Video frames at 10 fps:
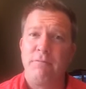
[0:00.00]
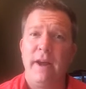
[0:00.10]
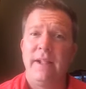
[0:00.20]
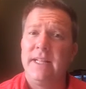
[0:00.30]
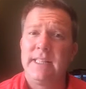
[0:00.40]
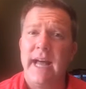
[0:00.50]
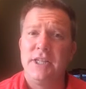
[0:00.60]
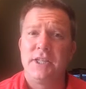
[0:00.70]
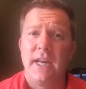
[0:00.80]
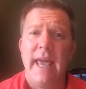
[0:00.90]
And frankly, it's
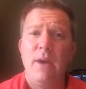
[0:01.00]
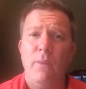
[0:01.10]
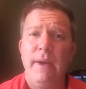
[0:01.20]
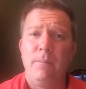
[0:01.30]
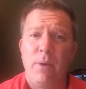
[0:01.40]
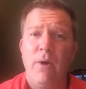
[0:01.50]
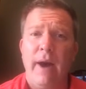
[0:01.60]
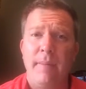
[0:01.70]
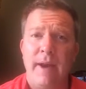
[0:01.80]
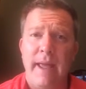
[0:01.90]
not just an eight week
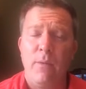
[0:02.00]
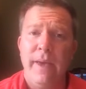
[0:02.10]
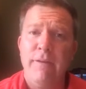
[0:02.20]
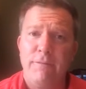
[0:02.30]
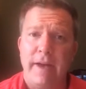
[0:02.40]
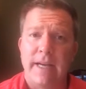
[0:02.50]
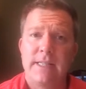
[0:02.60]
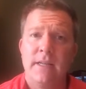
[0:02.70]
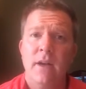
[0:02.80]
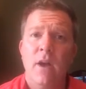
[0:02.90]
program, an eight week
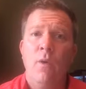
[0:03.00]
fix.